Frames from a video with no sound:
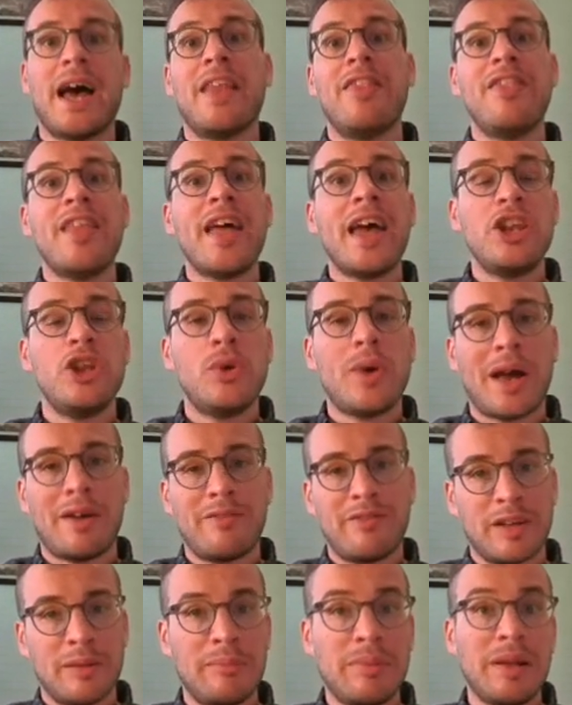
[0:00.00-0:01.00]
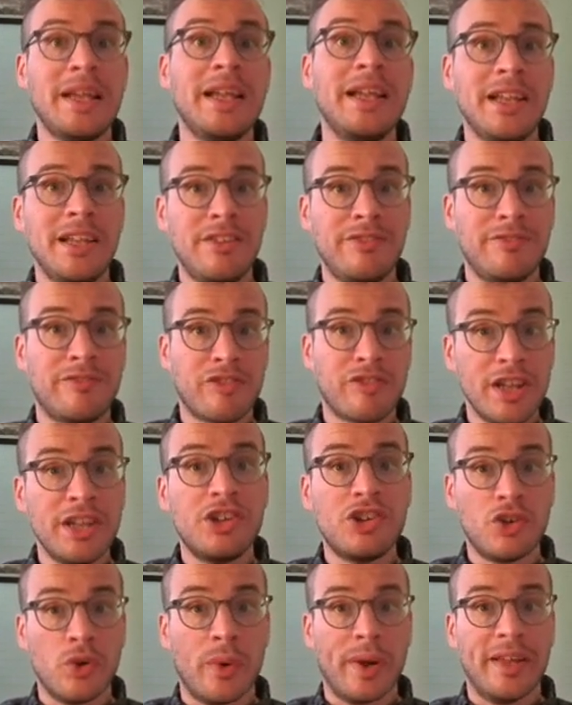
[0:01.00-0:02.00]
And then you have a completely free
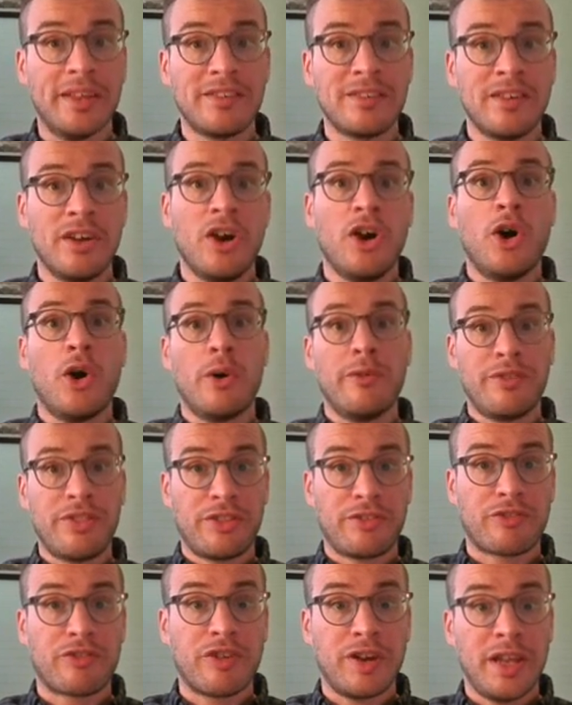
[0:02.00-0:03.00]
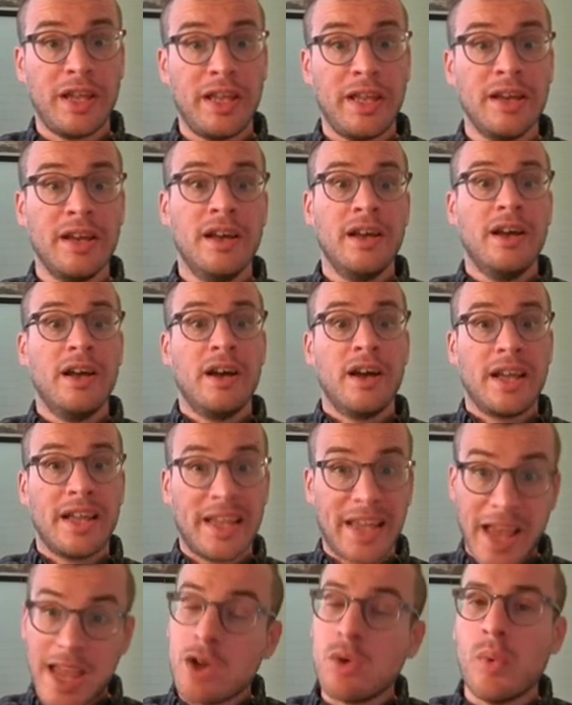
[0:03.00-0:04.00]
choice of three
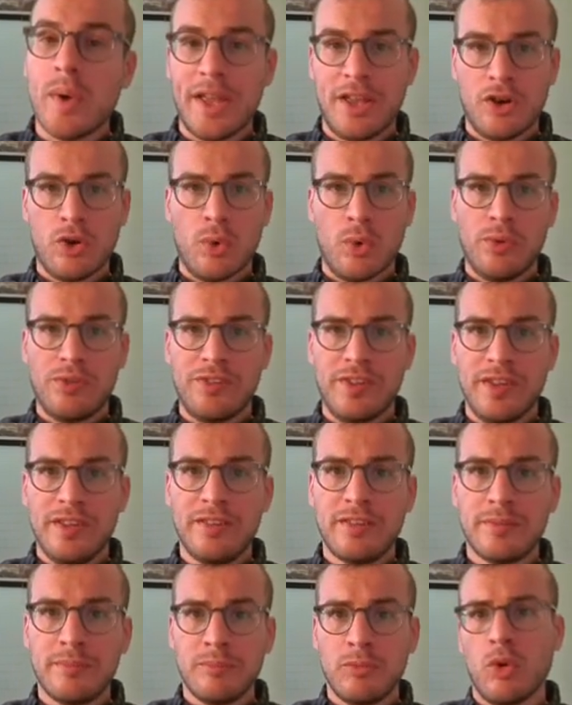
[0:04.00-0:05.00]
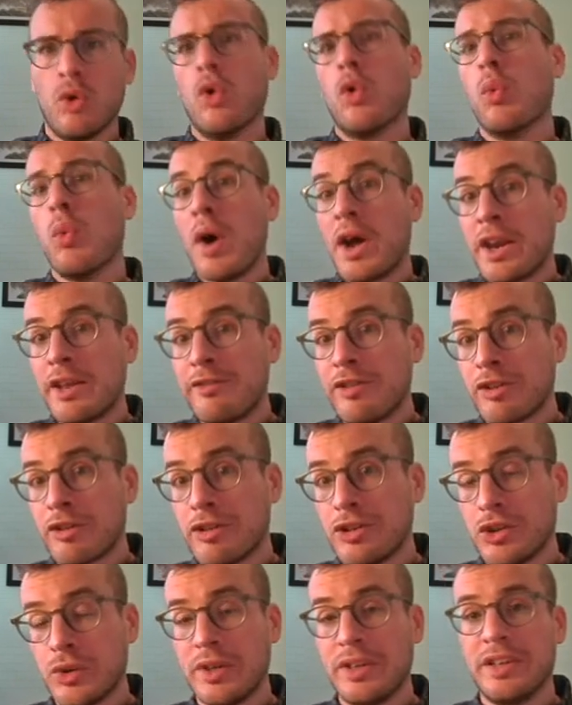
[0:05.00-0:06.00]
gateway courses, or one if you're
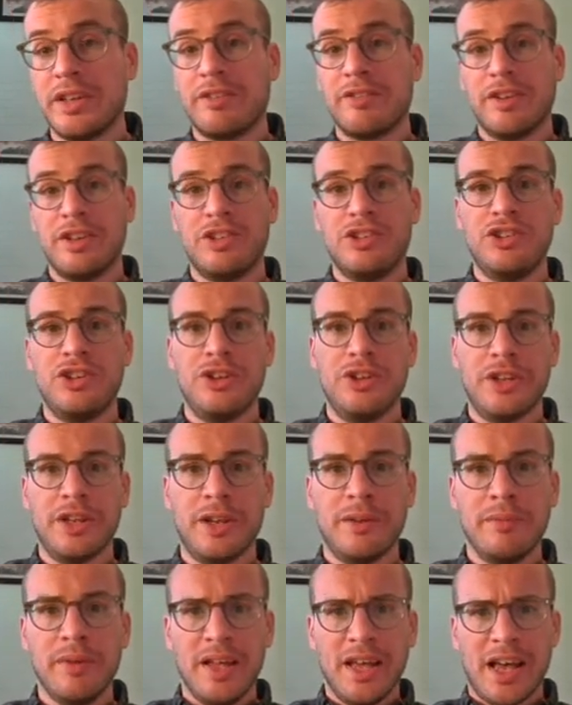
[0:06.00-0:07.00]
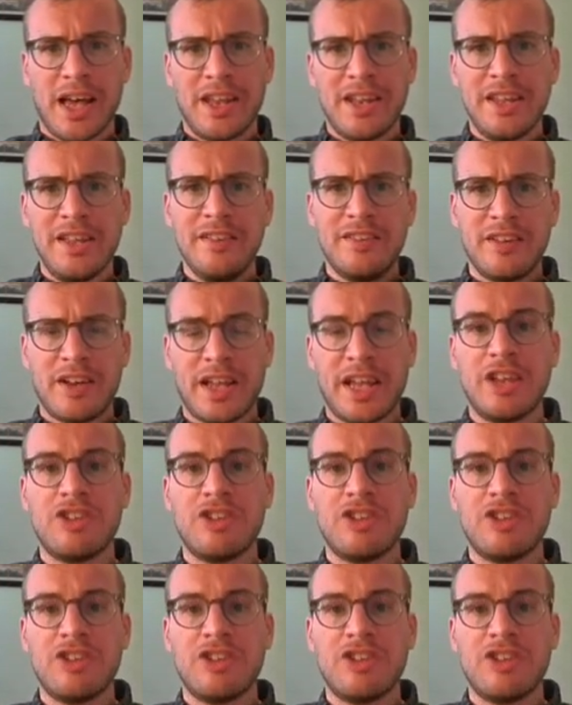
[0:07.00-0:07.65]
a joint degree student. And these are